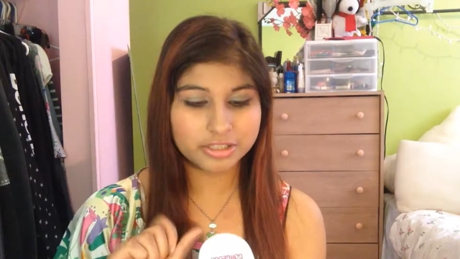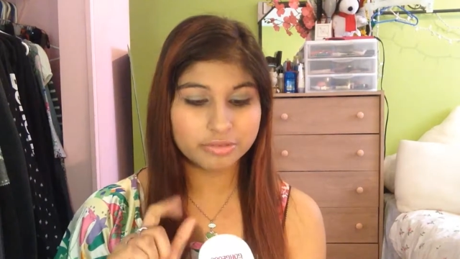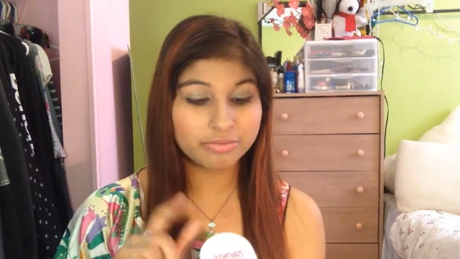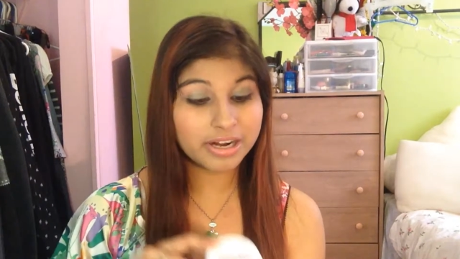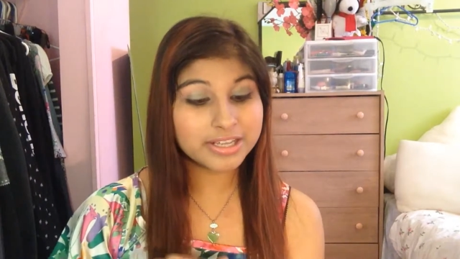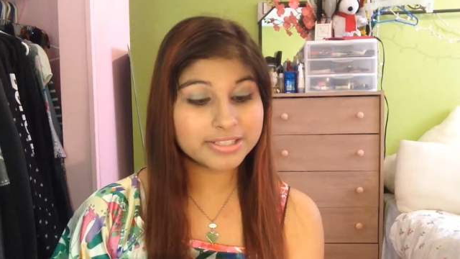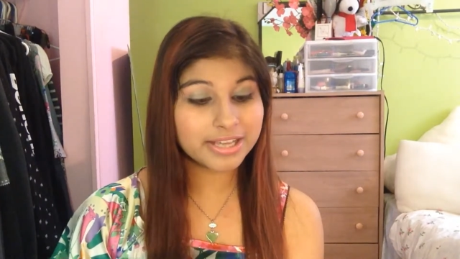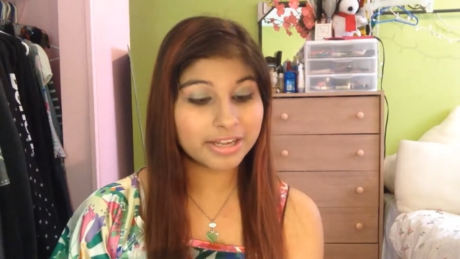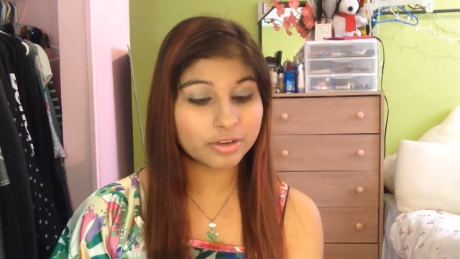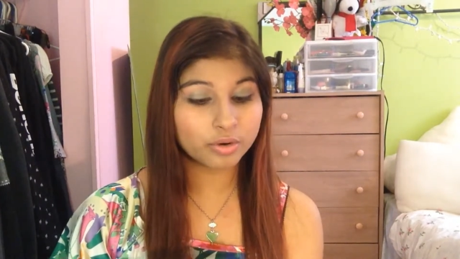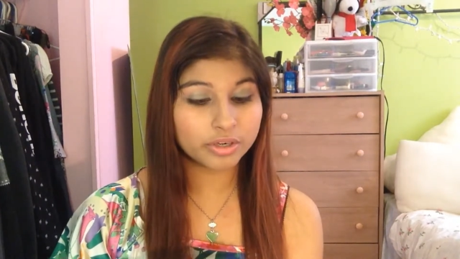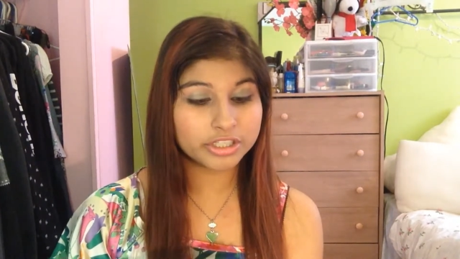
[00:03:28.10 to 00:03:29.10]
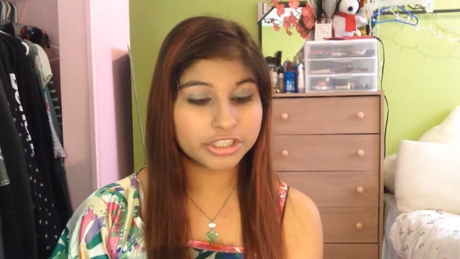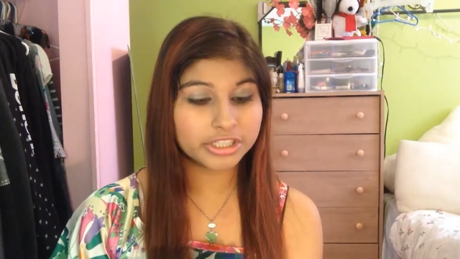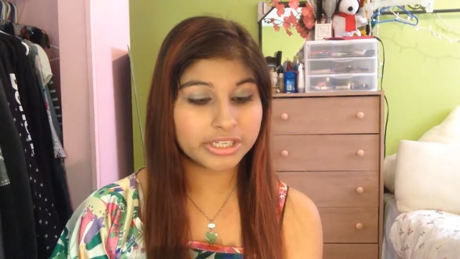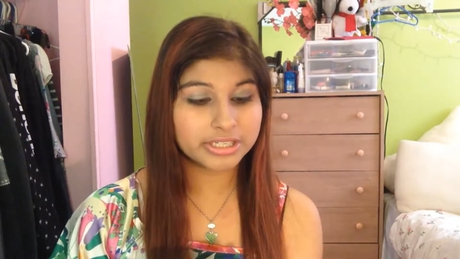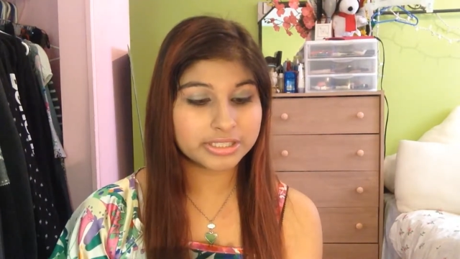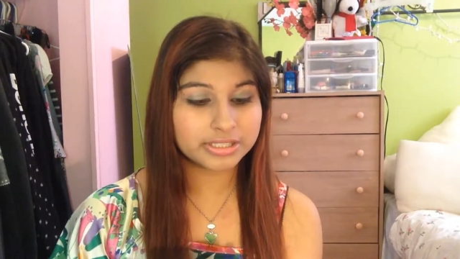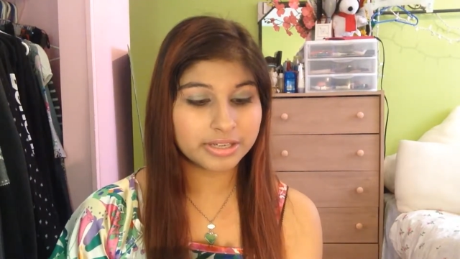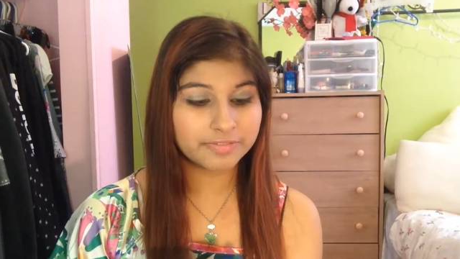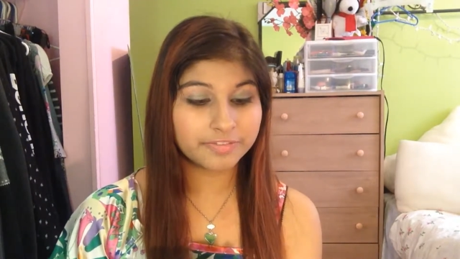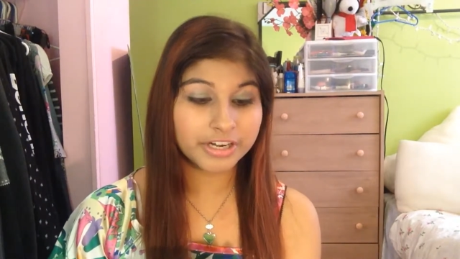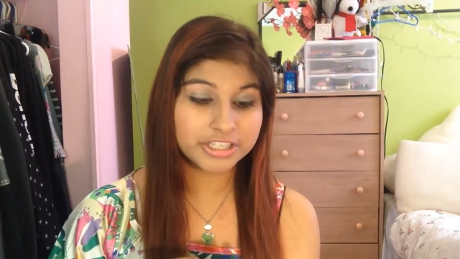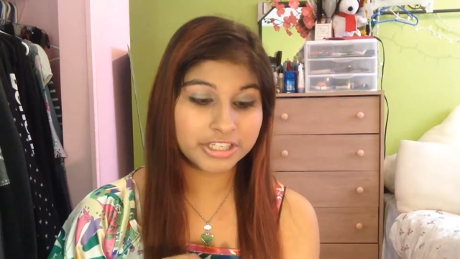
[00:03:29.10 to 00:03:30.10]
the Ready Set Gorgeous
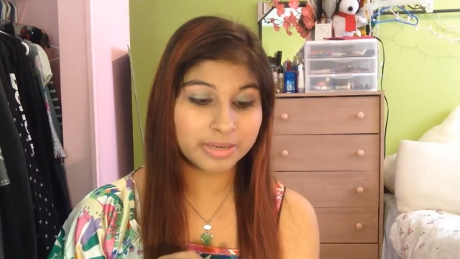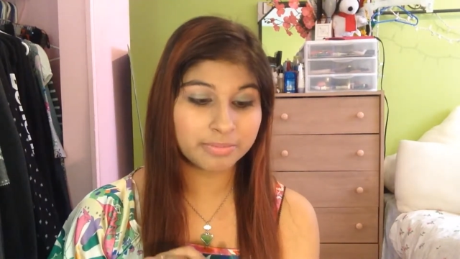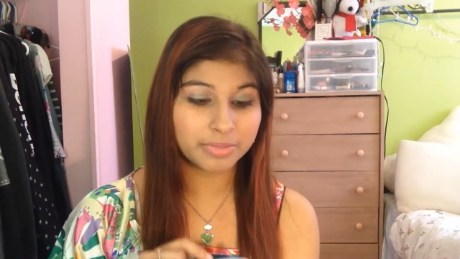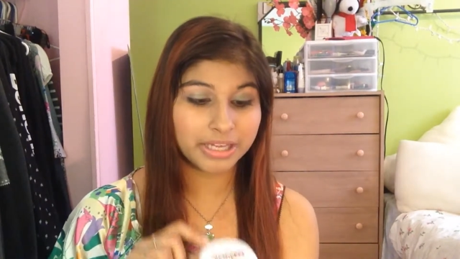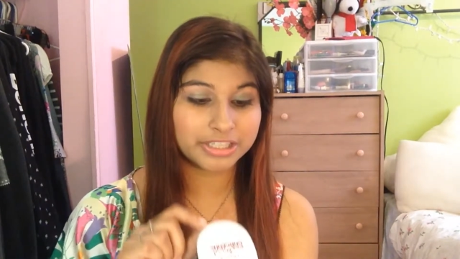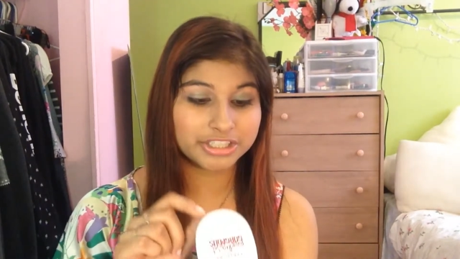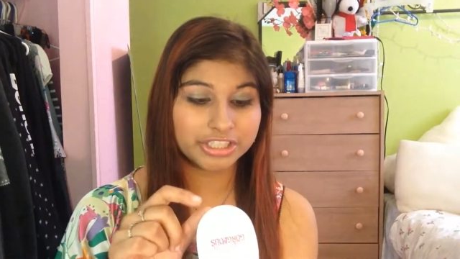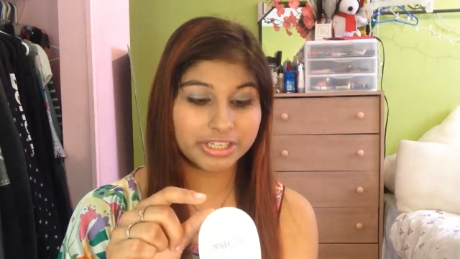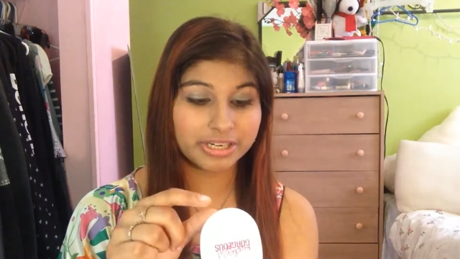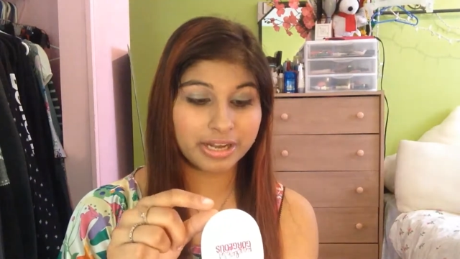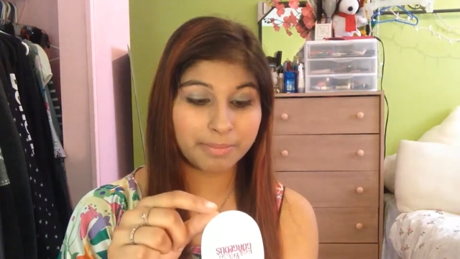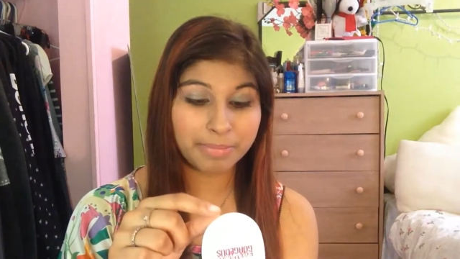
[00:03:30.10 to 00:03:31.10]
Fresh Complexion